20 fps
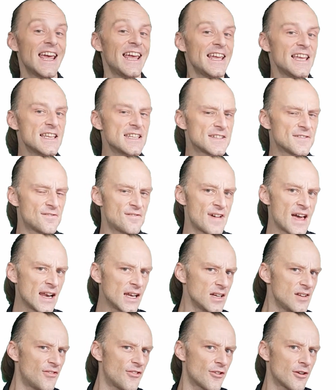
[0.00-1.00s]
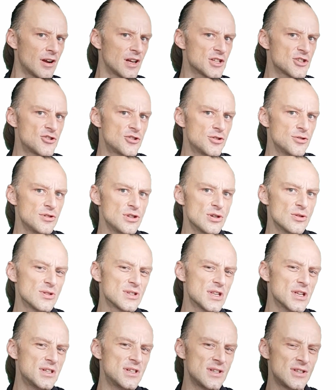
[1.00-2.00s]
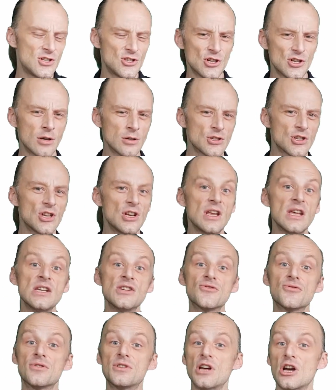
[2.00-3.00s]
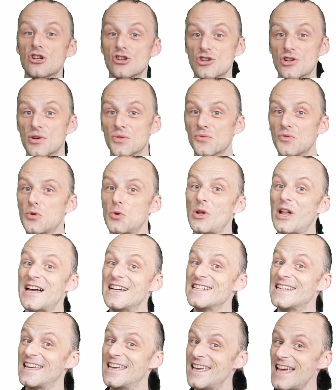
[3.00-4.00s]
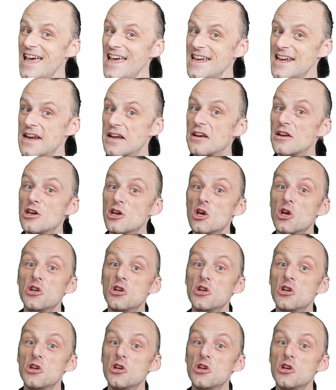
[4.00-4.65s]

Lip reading: it's valid for us to use the disjunction introduction rule again